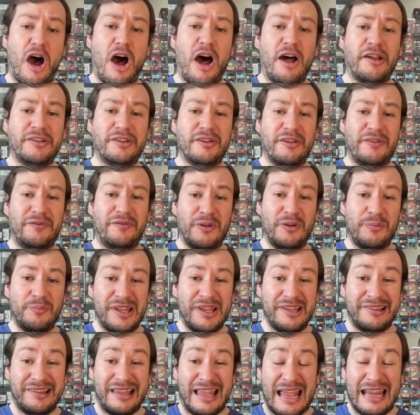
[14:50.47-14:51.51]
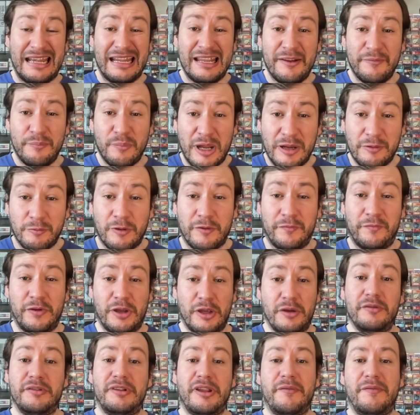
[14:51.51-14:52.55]
Also, if you missed any of my
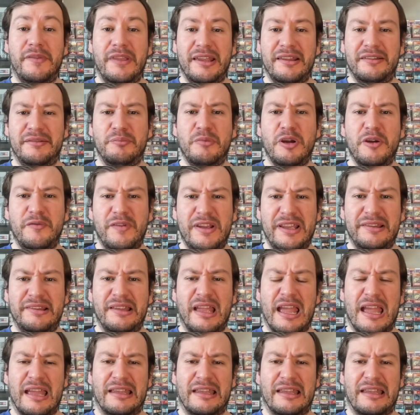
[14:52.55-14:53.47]
reviews of these movies,